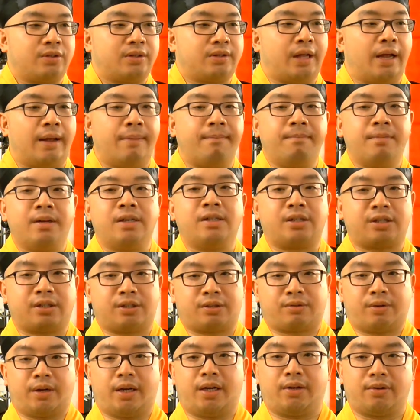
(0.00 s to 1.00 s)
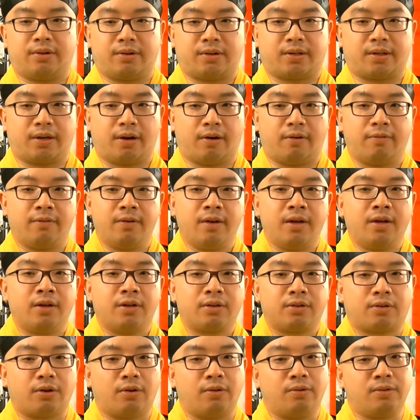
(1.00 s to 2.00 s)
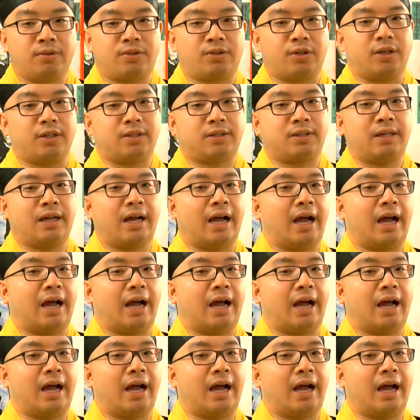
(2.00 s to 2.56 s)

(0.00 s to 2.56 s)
Demonstrate yourself. Don't just